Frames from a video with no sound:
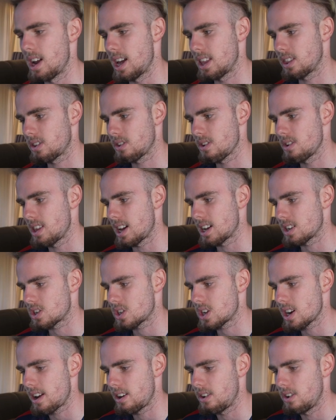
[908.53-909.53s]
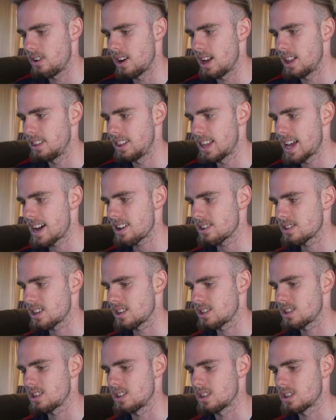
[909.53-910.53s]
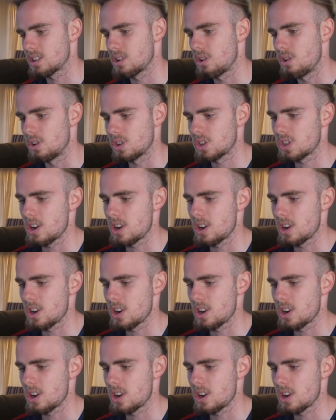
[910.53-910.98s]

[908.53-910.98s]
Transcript: and through that channel allows us to score.